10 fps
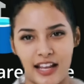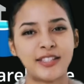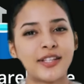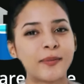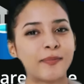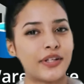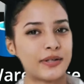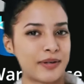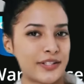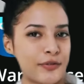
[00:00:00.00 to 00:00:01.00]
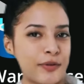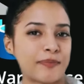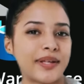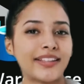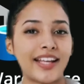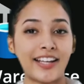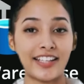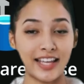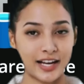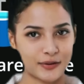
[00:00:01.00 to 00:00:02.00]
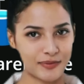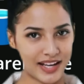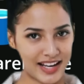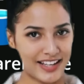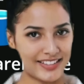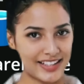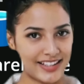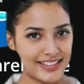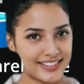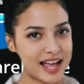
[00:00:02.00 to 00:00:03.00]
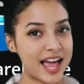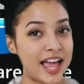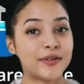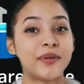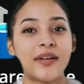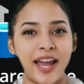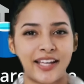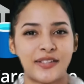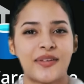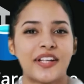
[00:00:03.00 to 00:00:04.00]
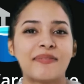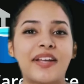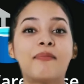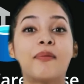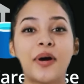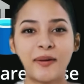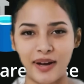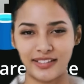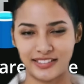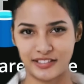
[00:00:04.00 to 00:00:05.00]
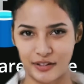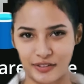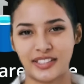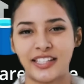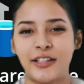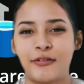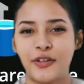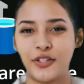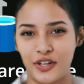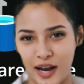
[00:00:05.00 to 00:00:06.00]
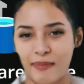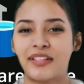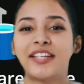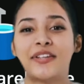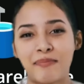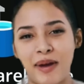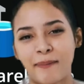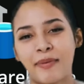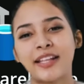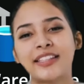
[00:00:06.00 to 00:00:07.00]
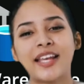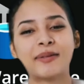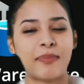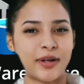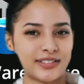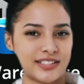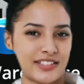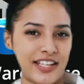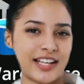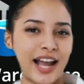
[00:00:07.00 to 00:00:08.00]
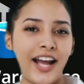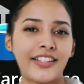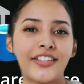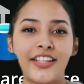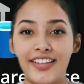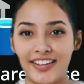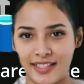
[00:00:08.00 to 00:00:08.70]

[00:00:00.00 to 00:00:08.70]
so pretty much for big data warehousing. And we learn a bit more about the service in the future episode about big data processing in Azure.